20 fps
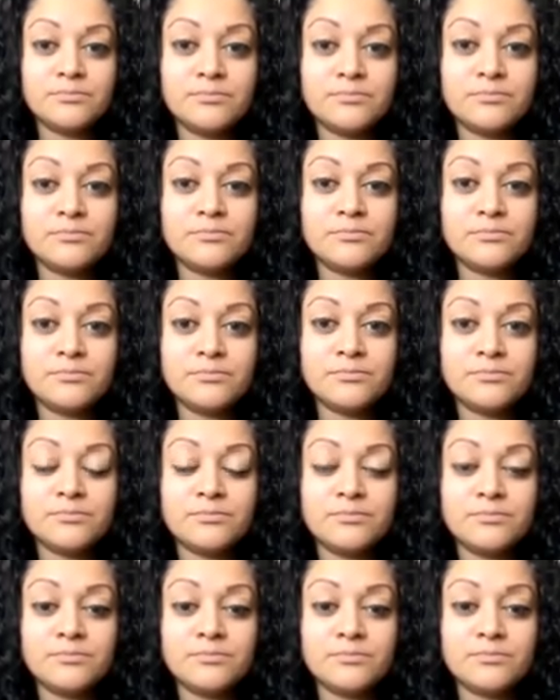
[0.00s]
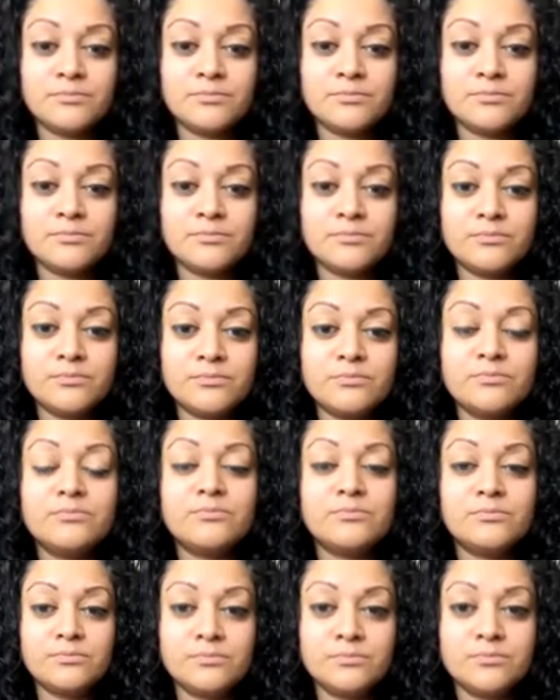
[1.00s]

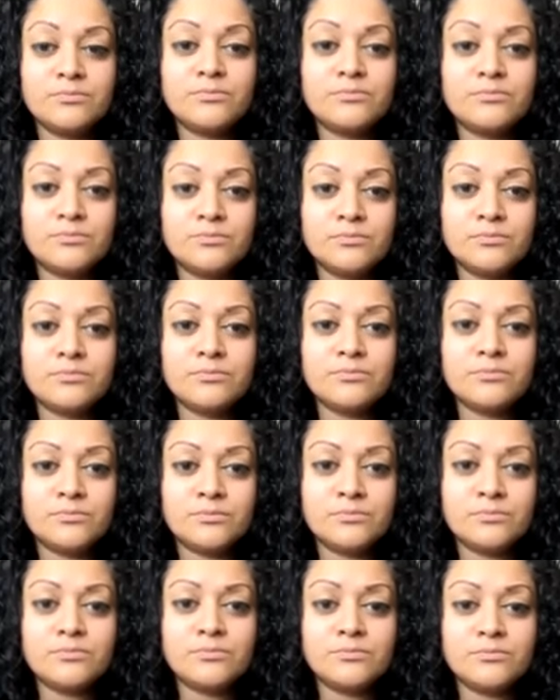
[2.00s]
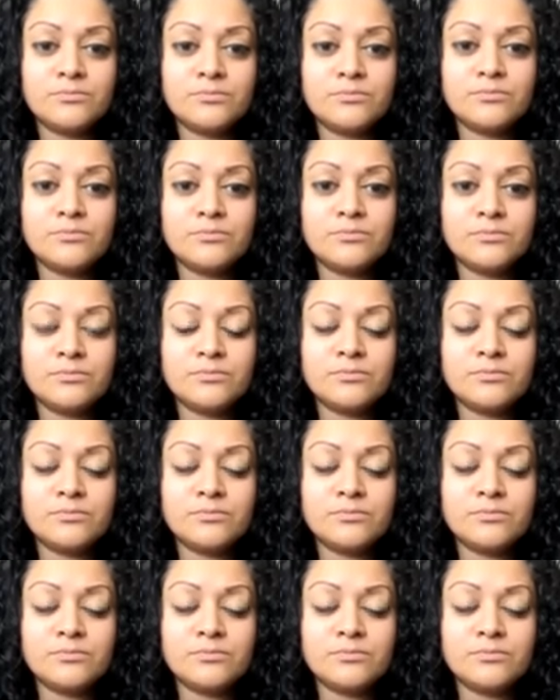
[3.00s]
(not speaking)